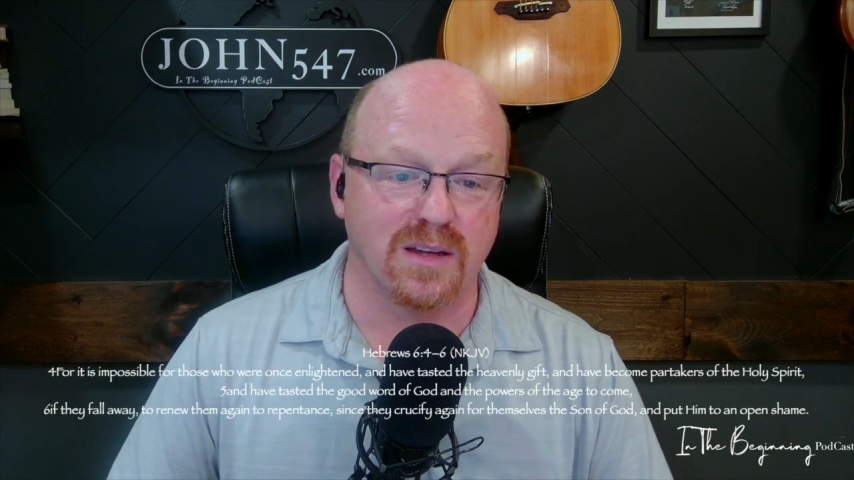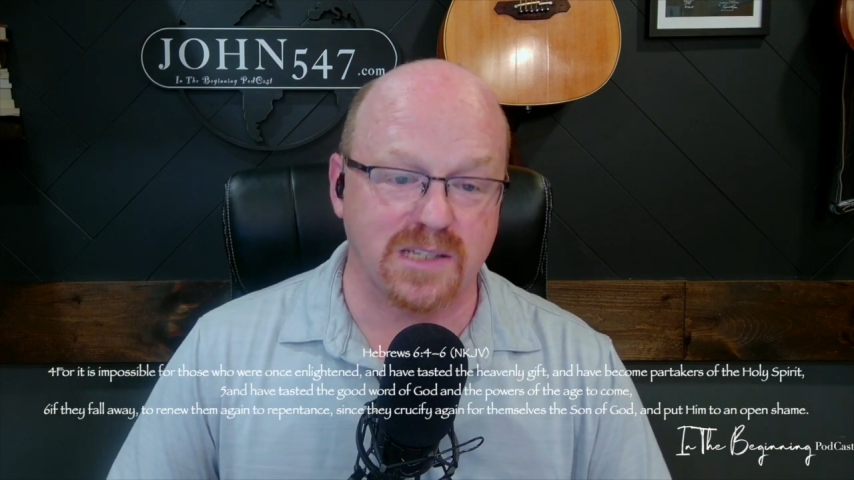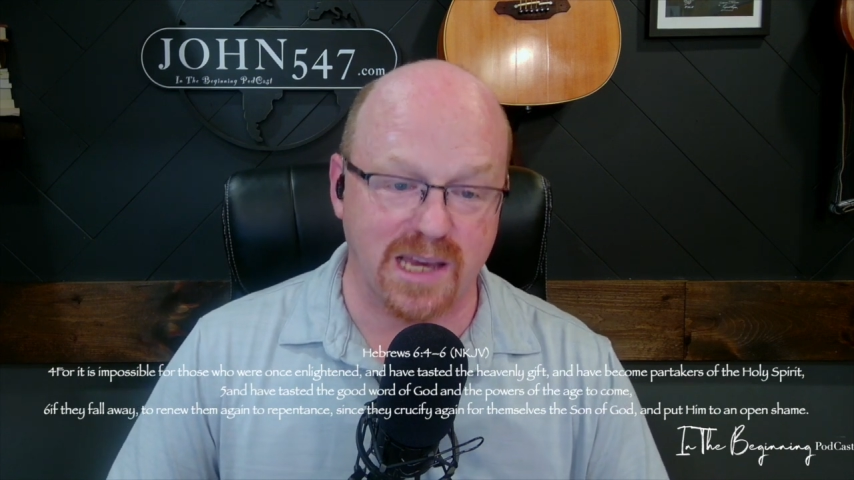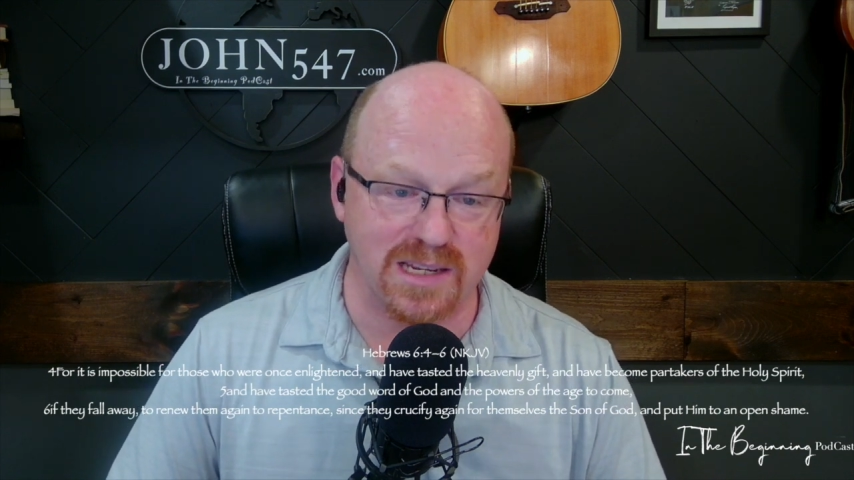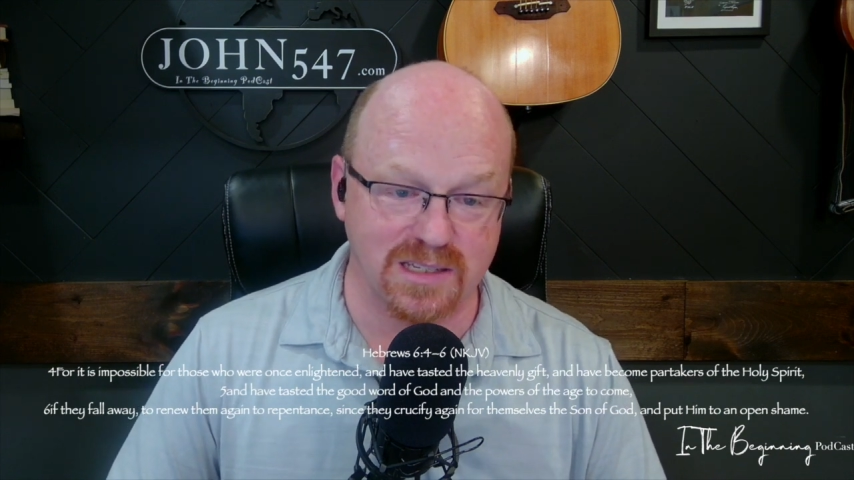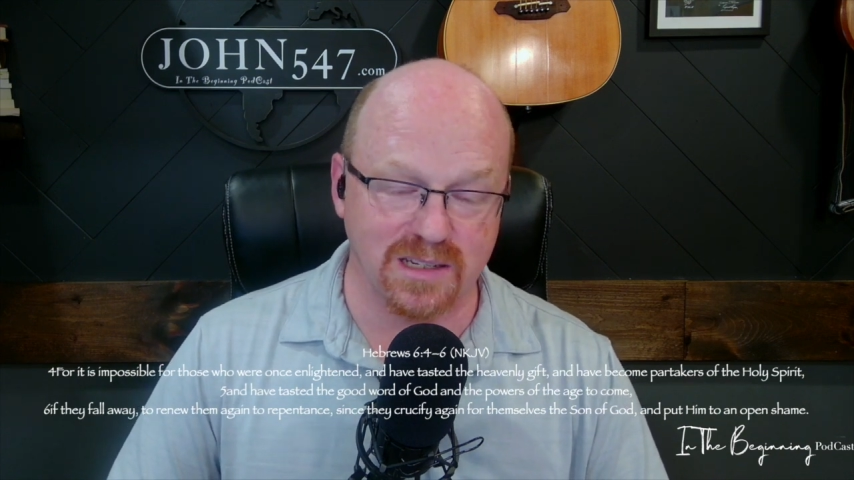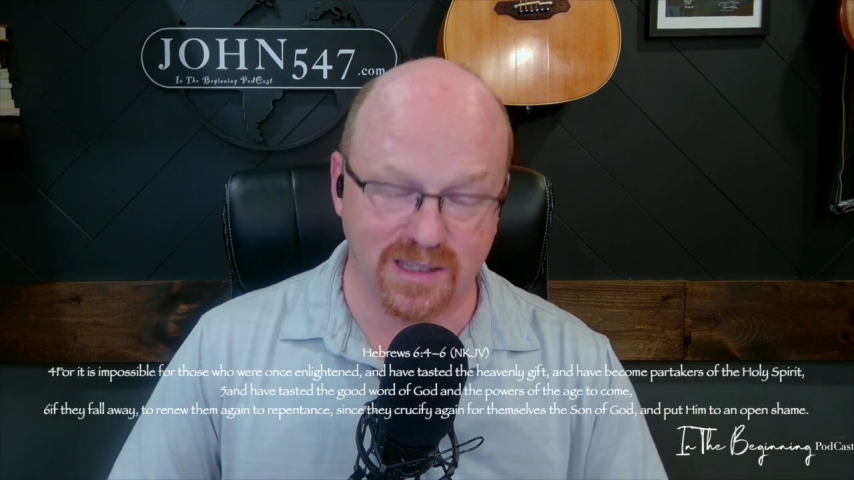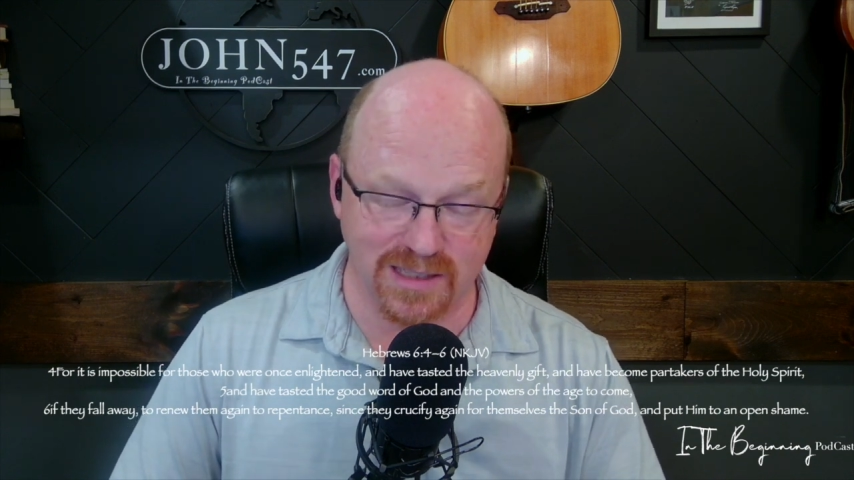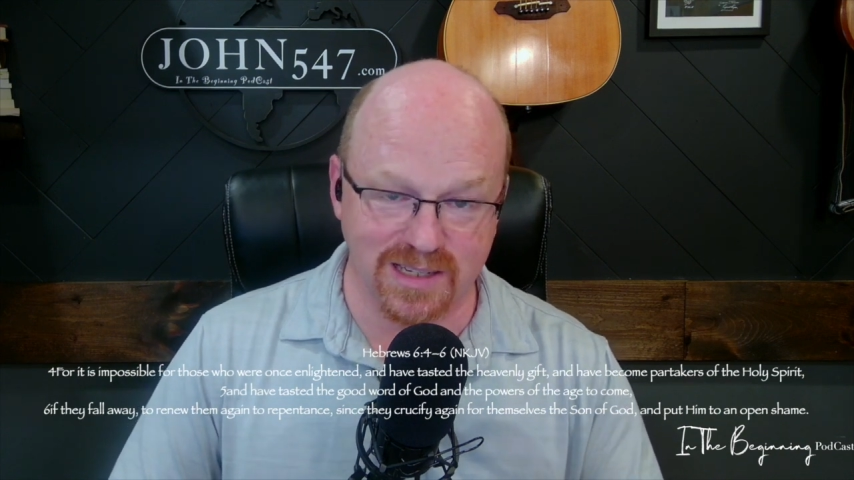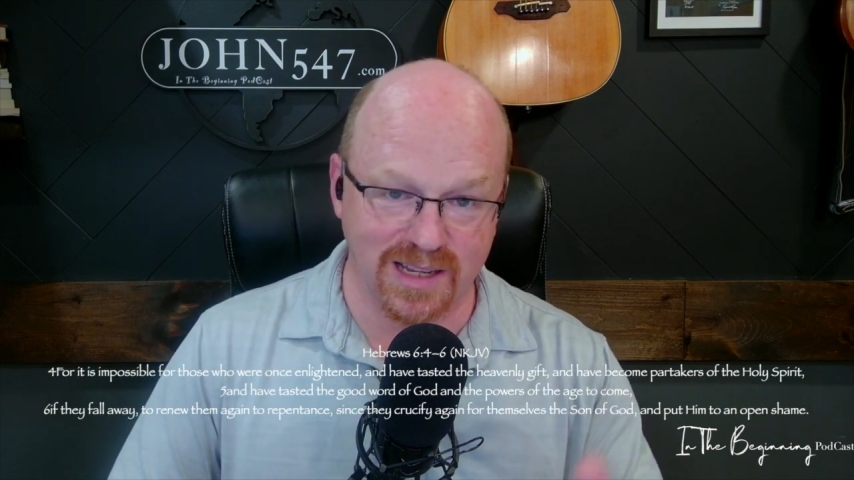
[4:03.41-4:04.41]
tasted, and
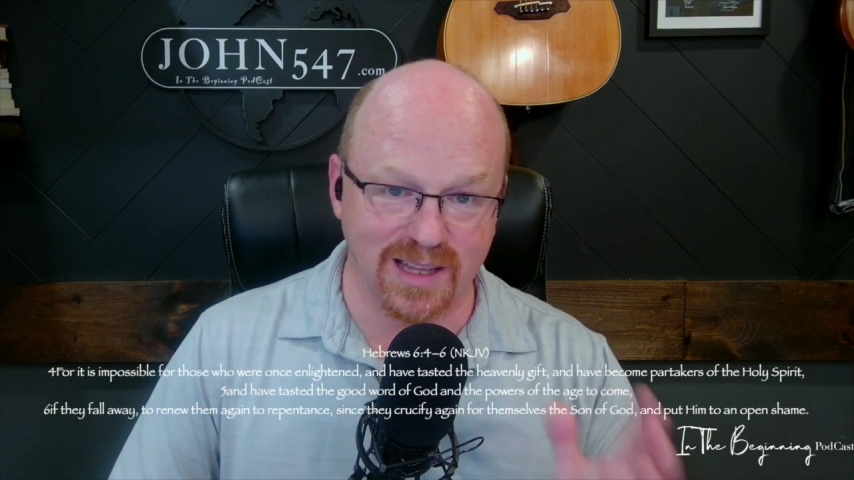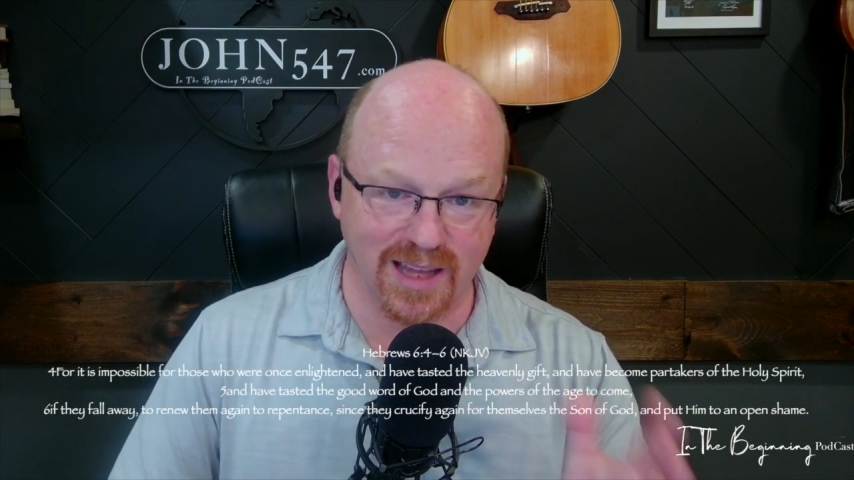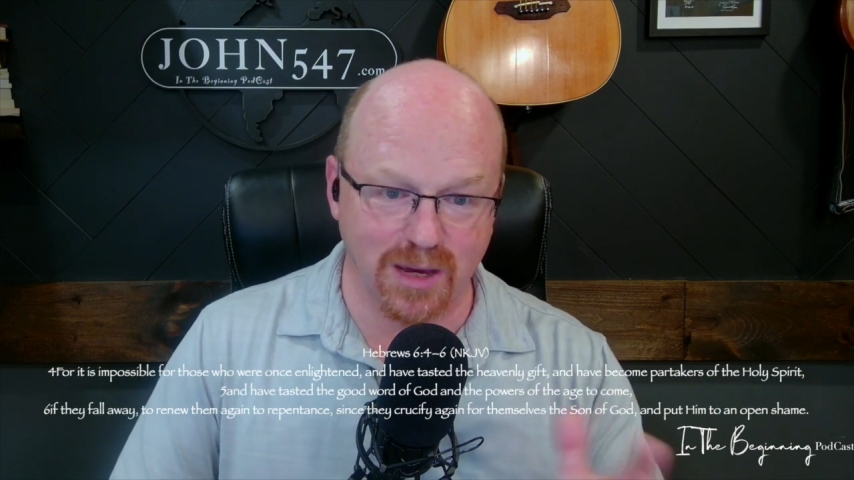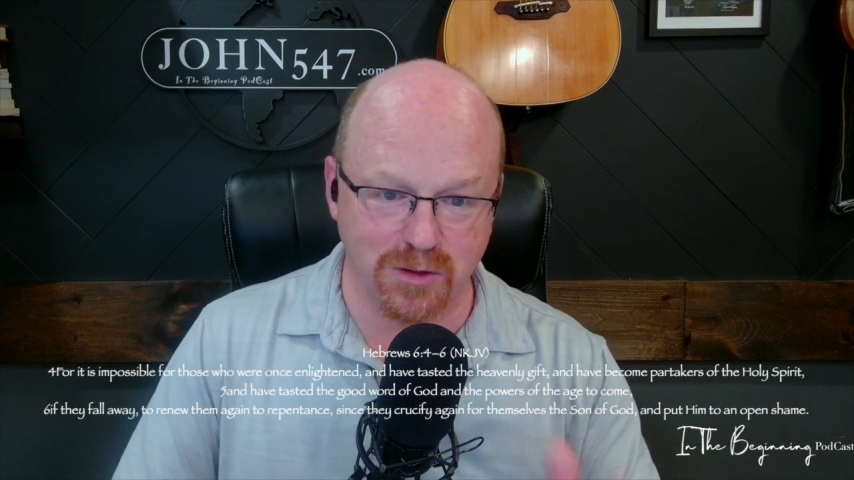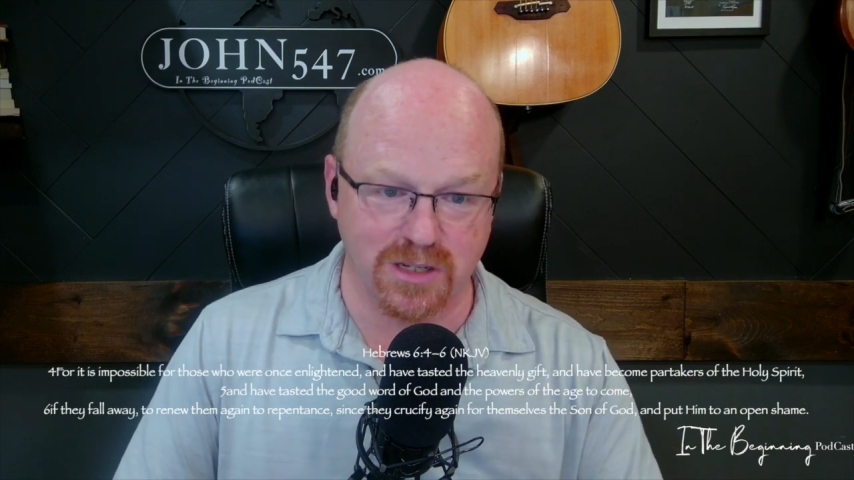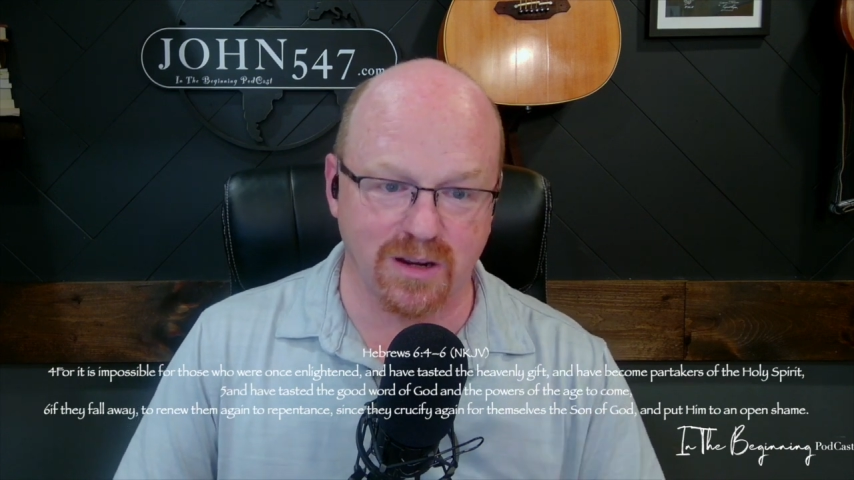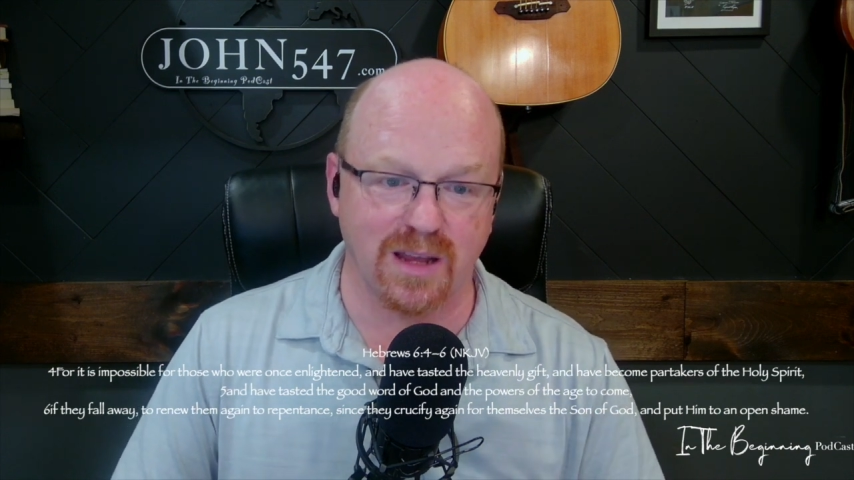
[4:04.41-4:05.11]
listen to the language here,